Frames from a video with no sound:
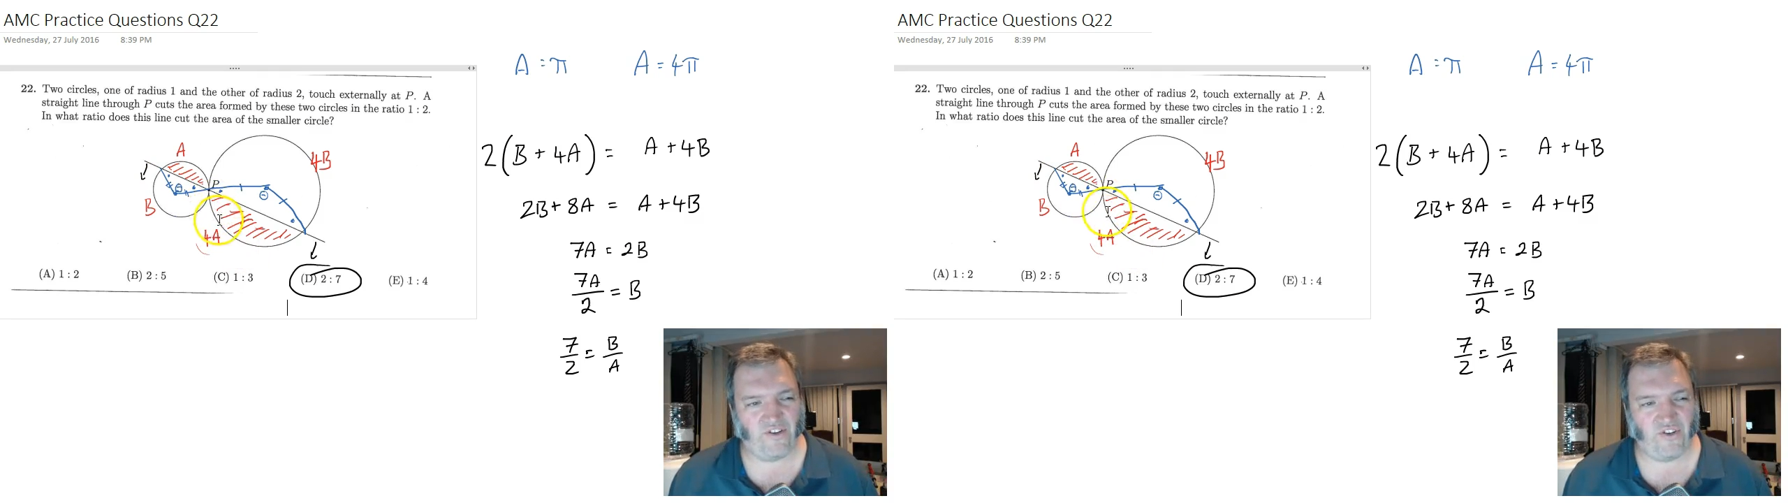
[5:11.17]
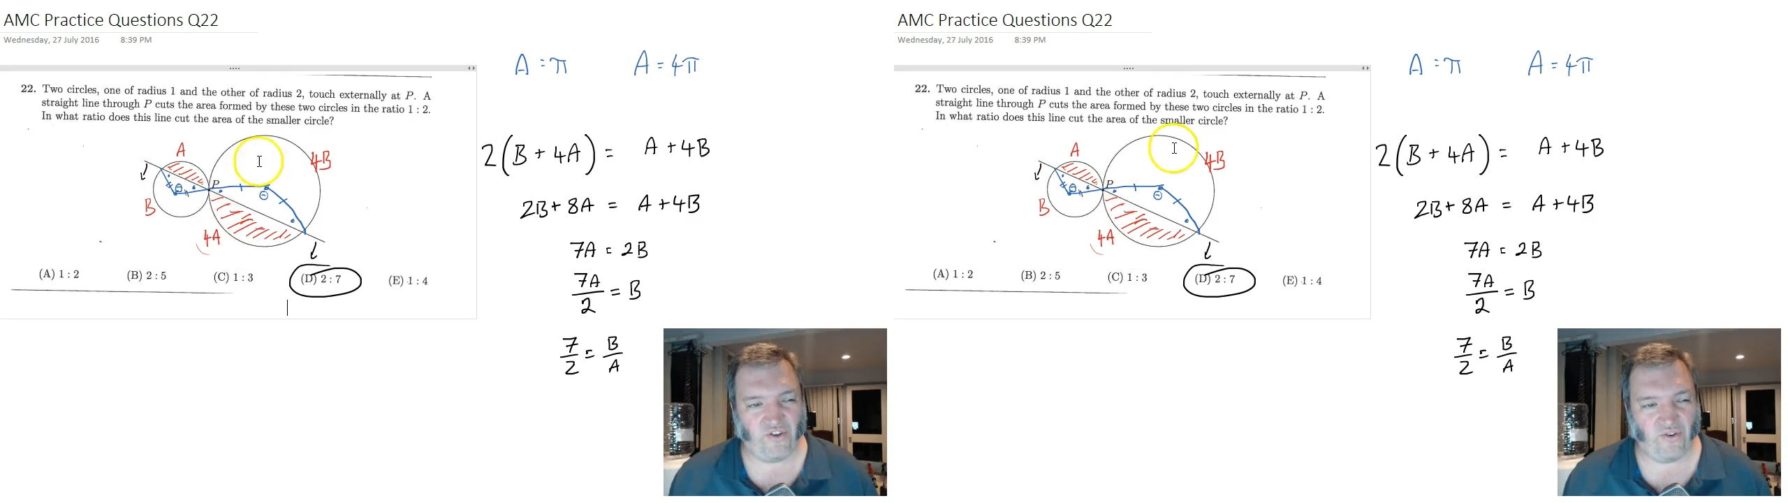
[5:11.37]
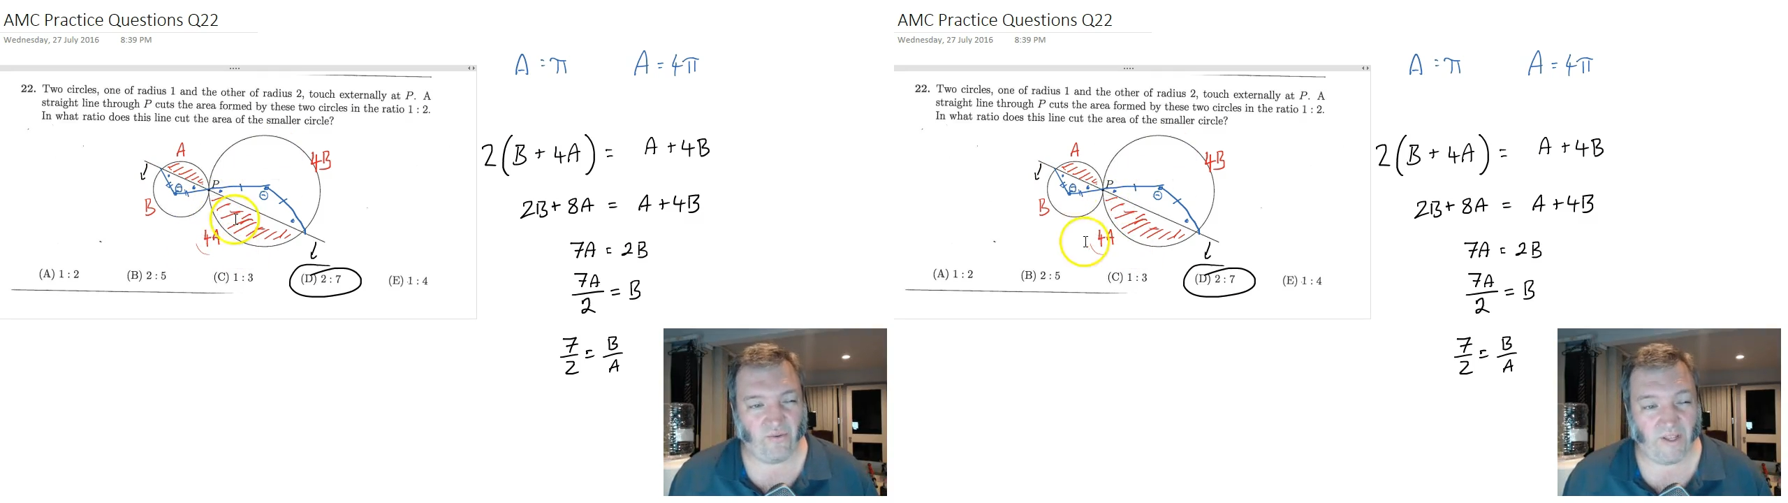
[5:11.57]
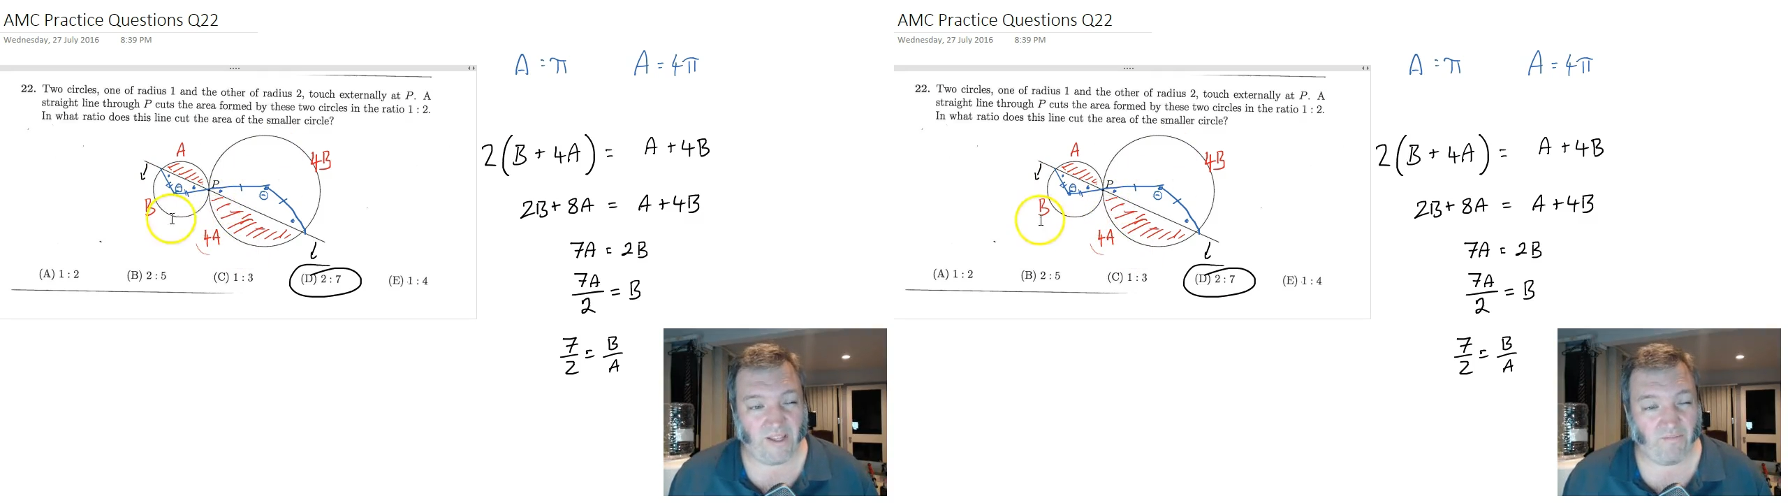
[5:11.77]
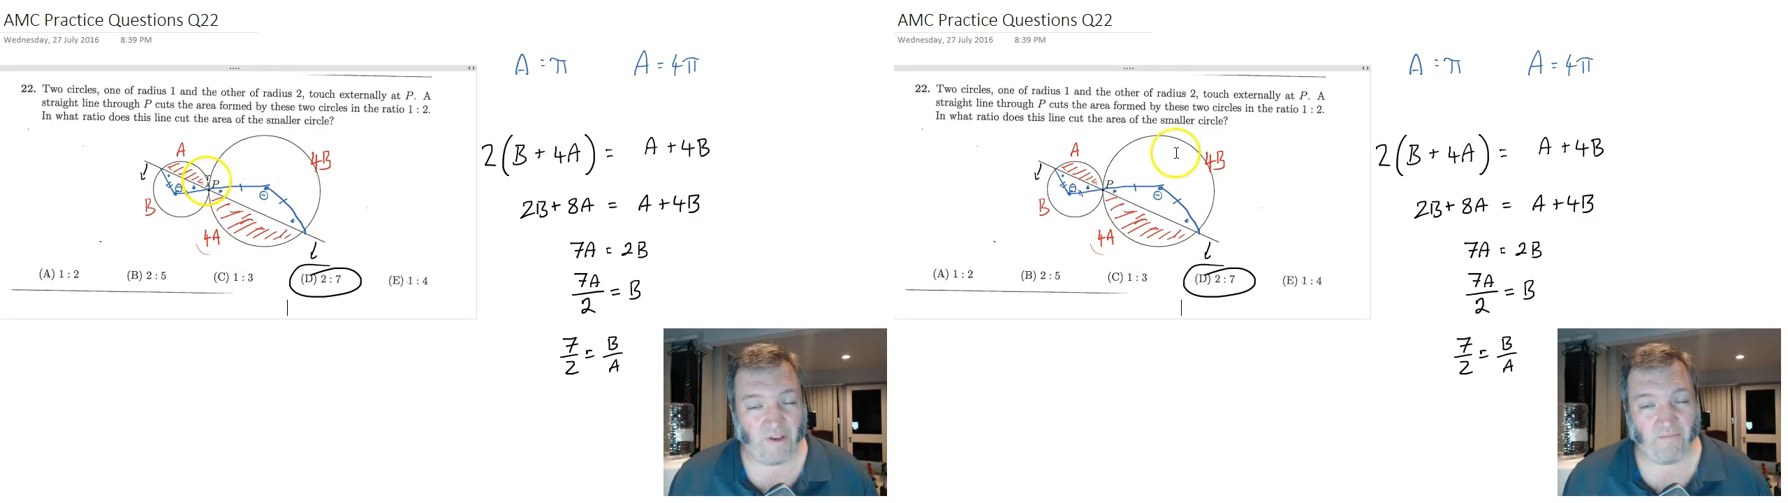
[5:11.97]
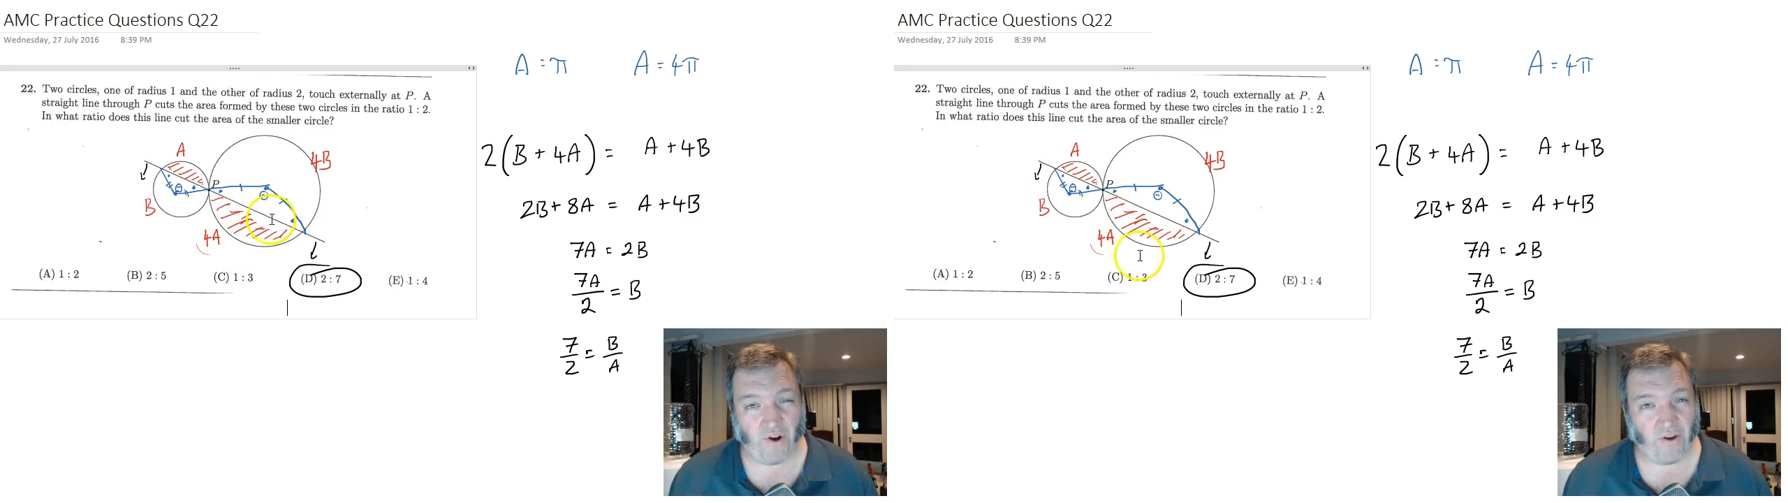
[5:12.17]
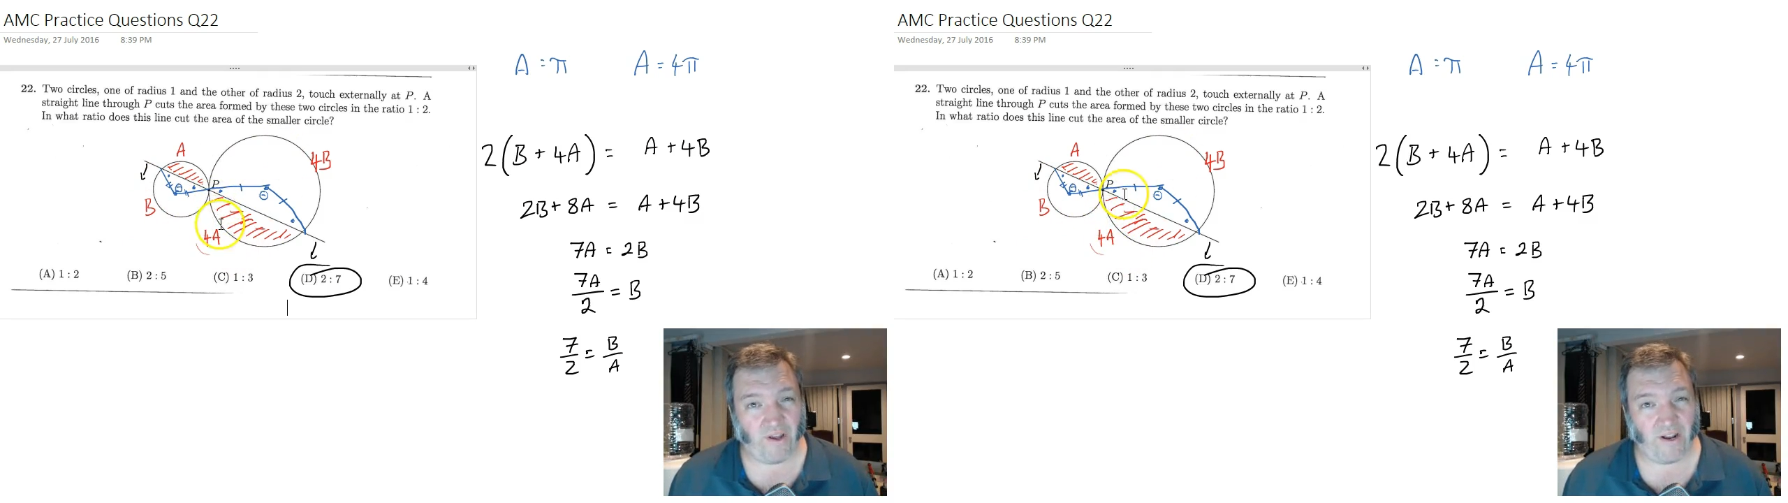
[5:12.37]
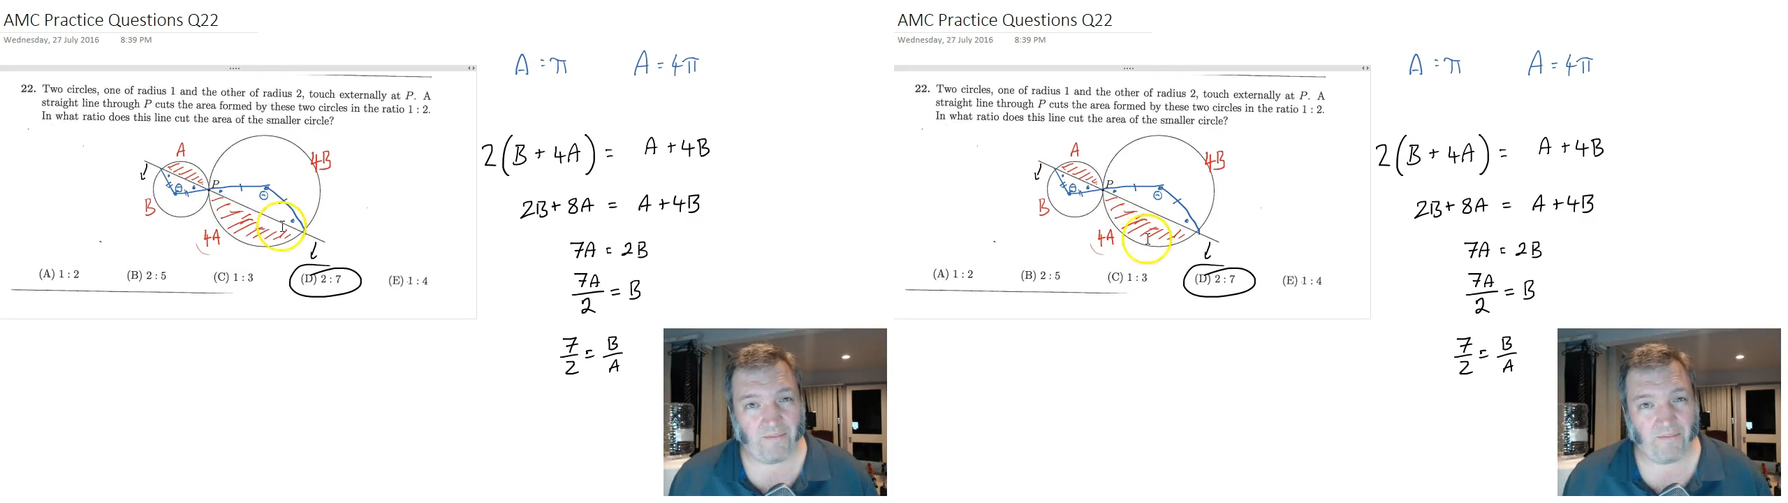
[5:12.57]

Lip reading: assuming they've been broken up